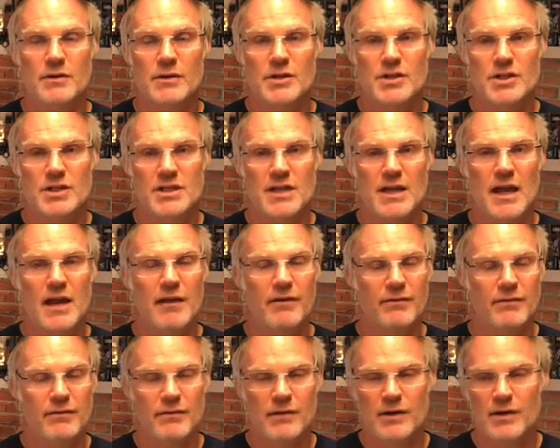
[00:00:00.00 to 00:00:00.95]
It just
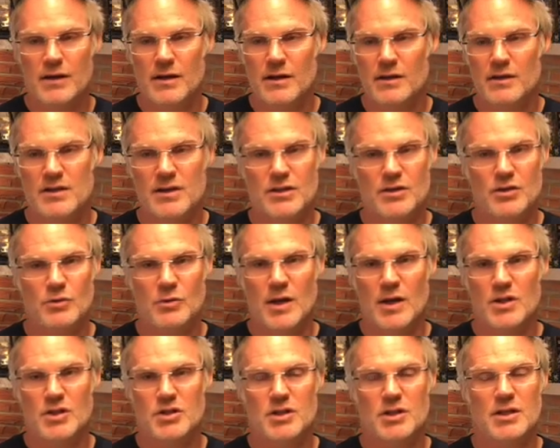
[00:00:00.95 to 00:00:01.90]
every
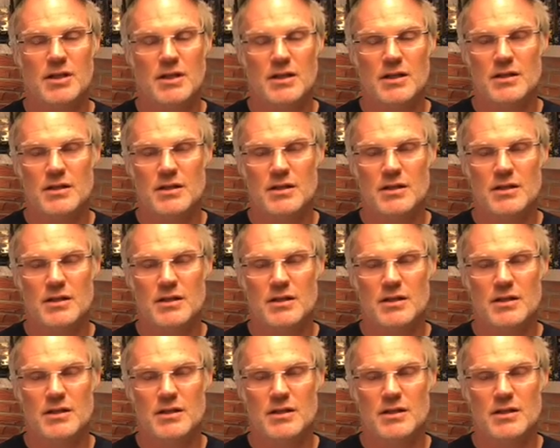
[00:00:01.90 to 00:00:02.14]
situation